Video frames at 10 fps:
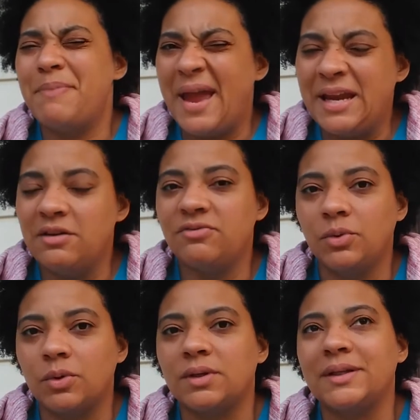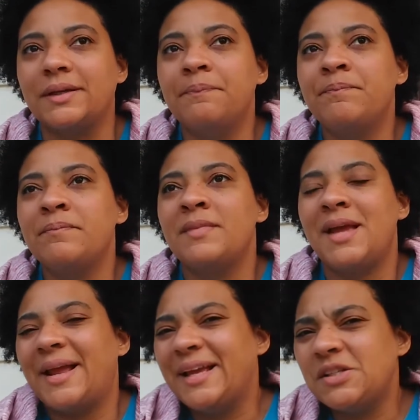painful early.
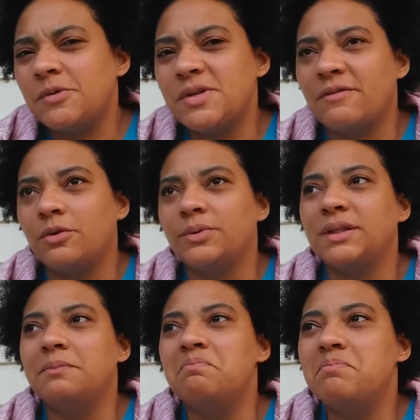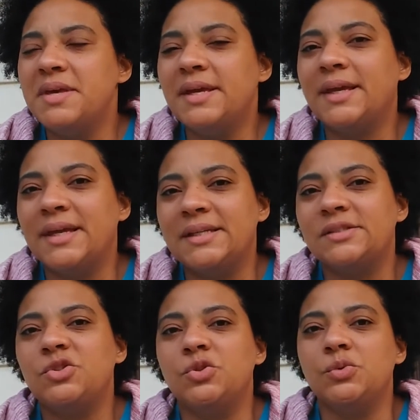I guess I was never really big
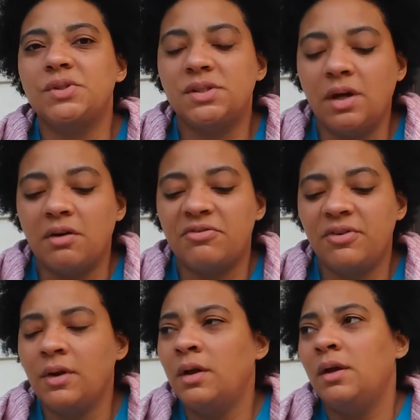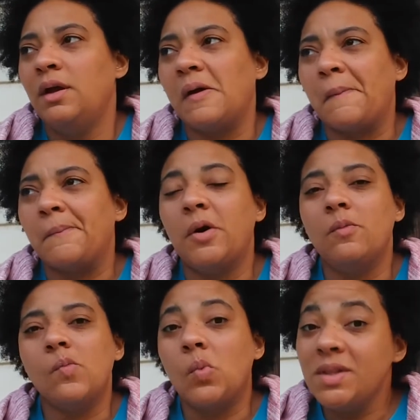into stuff. But
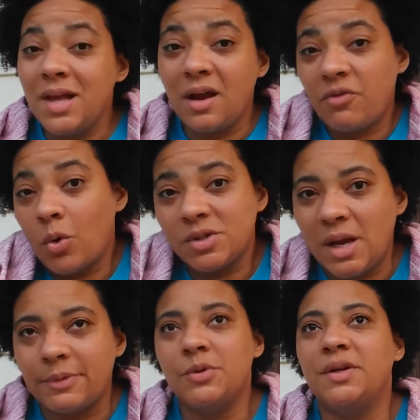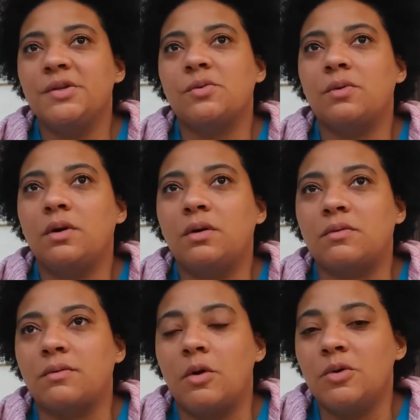when, of course, opportunities
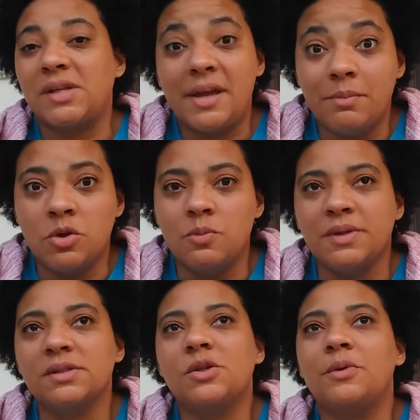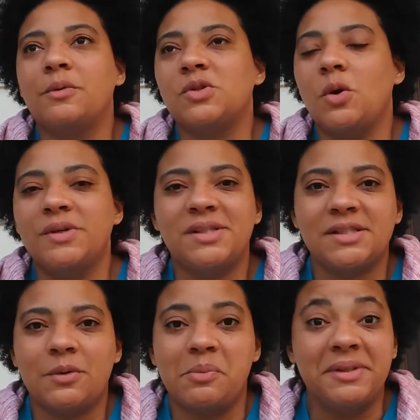arose, I am human, so there was always things
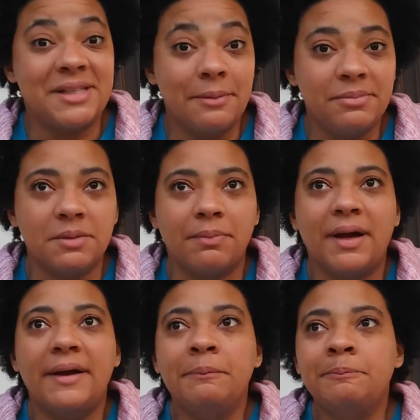I would be tempted by.